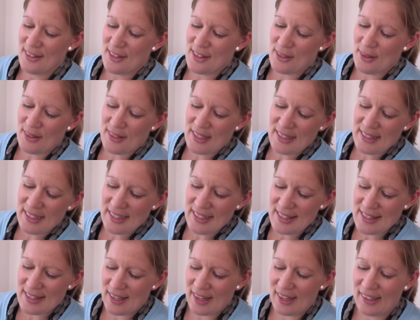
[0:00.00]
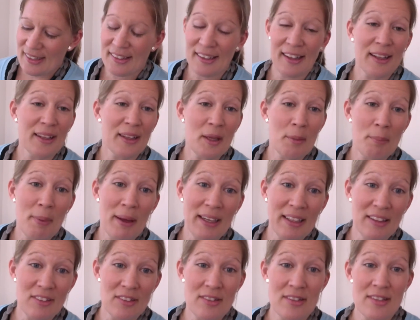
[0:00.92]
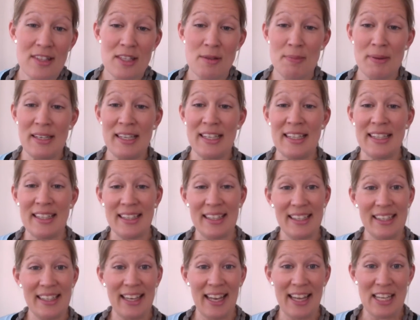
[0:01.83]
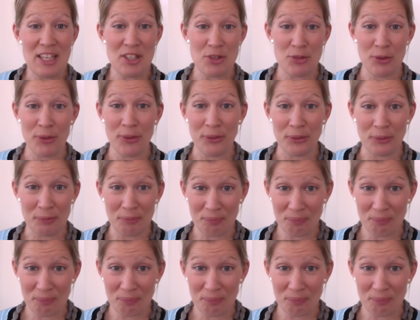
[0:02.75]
So I'll set that aside and I'll get back to the spinning later on.